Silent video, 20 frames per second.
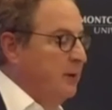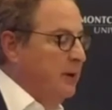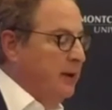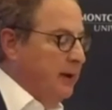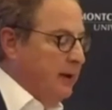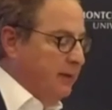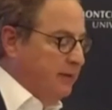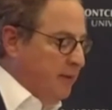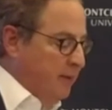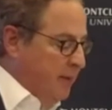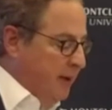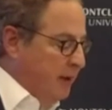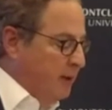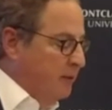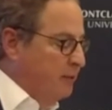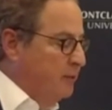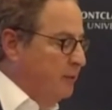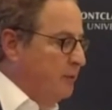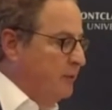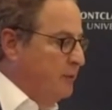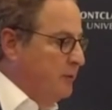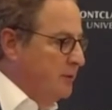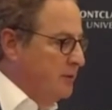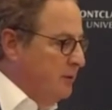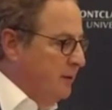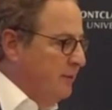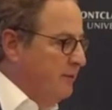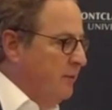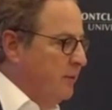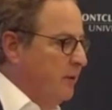give them better tools and
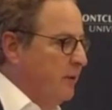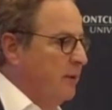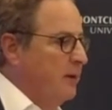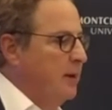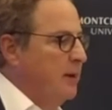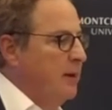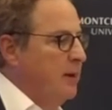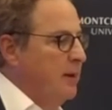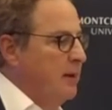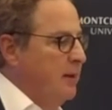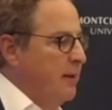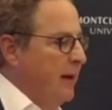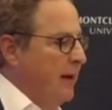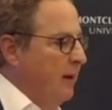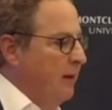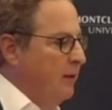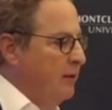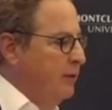so forth, their